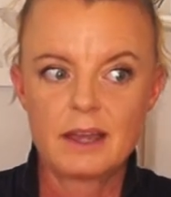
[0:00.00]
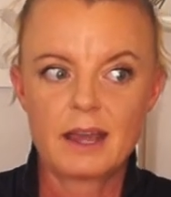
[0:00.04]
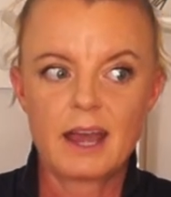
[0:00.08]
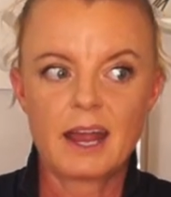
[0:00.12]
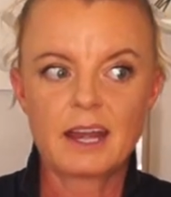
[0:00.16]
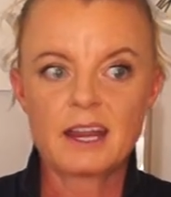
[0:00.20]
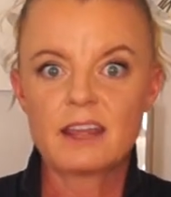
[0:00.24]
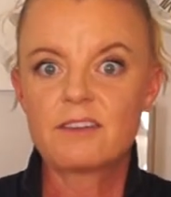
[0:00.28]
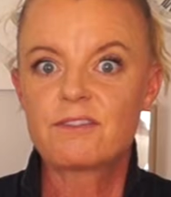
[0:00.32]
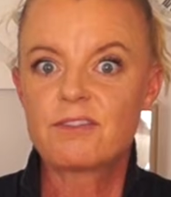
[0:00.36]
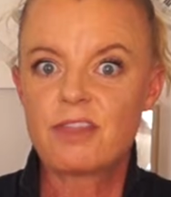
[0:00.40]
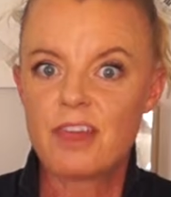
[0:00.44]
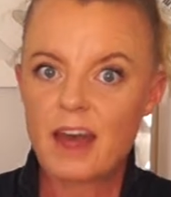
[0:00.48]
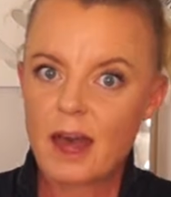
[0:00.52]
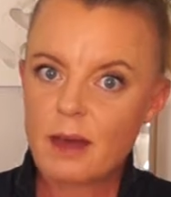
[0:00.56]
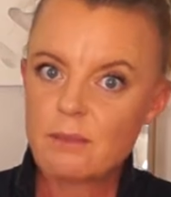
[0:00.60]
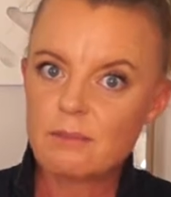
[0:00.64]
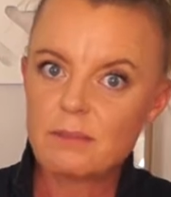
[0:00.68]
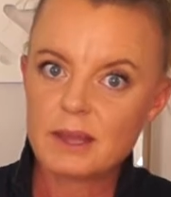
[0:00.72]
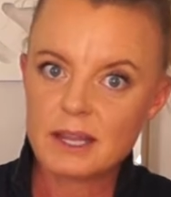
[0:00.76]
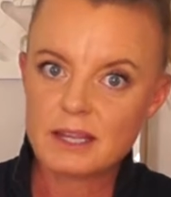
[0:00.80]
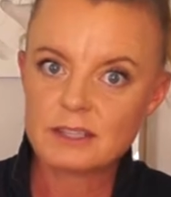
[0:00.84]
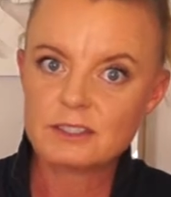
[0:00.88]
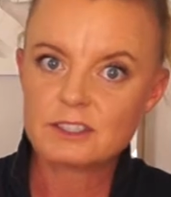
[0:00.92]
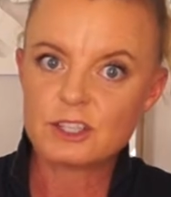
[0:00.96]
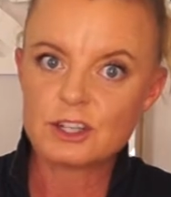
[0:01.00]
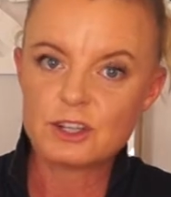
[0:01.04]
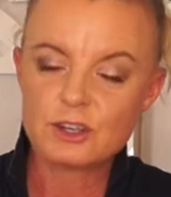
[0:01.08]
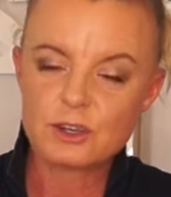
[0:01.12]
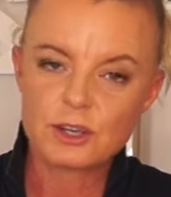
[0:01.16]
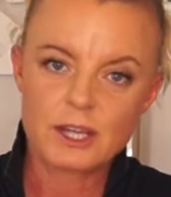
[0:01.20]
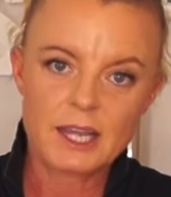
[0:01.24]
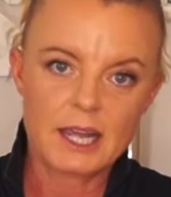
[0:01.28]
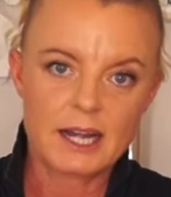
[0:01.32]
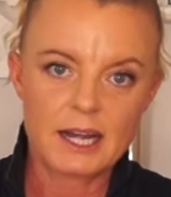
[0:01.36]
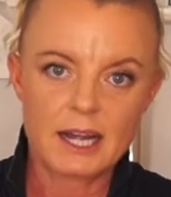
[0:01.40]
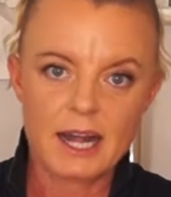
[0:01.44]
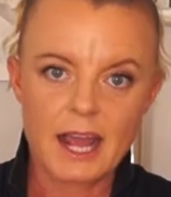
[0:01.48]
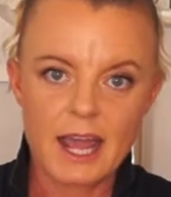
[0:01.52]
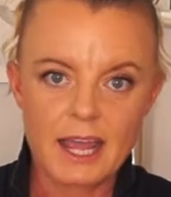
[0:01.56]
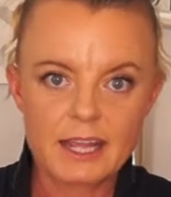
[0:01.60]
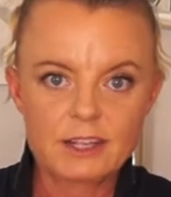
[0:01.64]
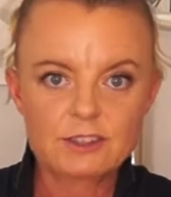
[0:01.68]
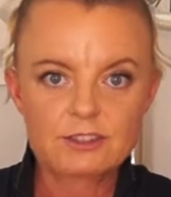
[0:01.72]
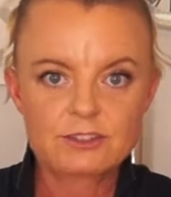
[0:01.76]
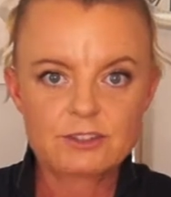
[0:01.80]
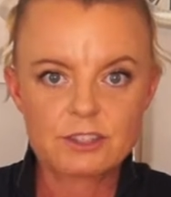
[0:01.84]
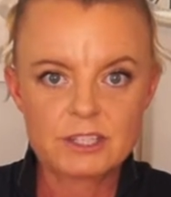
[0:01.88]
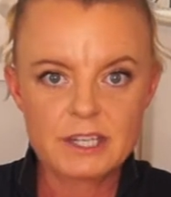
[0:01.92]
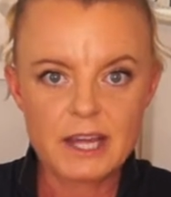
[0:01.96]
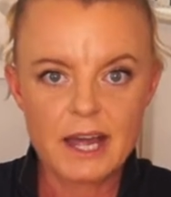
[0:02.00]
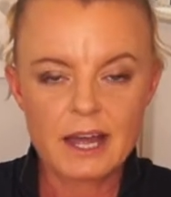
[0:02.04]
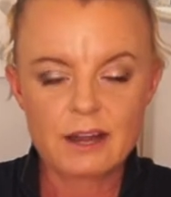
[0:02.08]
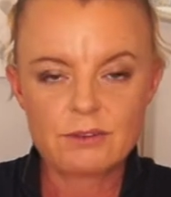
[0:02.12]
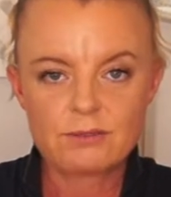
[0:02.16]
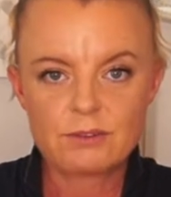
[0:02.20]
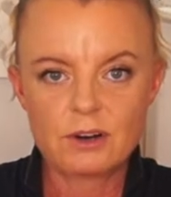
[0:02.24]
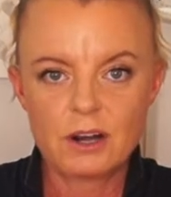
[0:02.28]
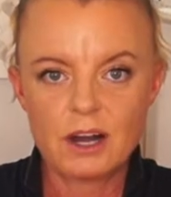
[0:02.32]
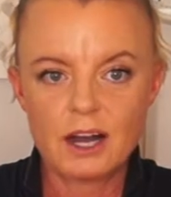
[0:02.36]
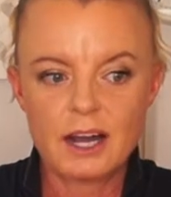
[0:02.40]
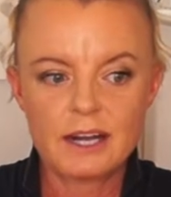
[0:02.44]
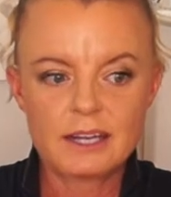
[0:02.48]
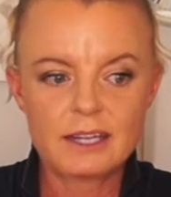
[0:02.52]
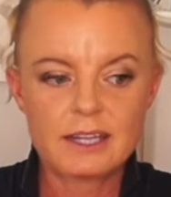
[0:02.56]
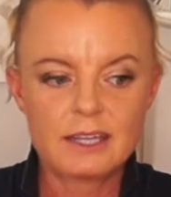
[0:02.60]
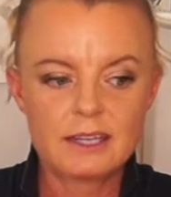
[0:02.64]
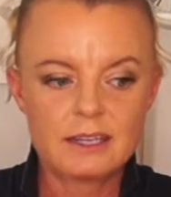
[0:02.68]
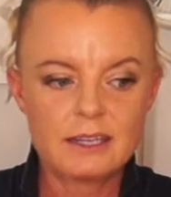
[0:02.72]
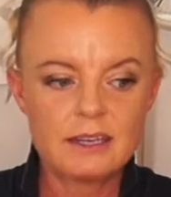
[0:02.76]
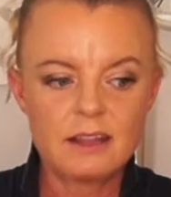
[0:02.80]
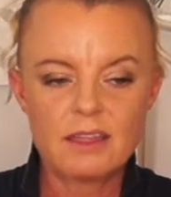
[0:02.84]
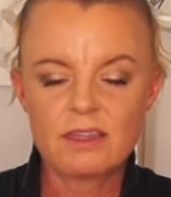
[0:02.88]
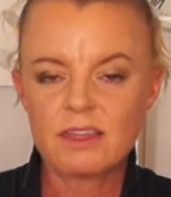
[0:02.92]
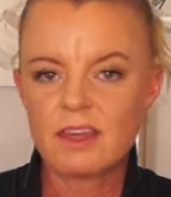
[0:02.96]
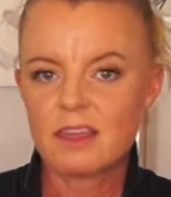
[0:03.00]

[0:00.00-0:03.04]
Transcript: and if that means that you get an extra day of riding in,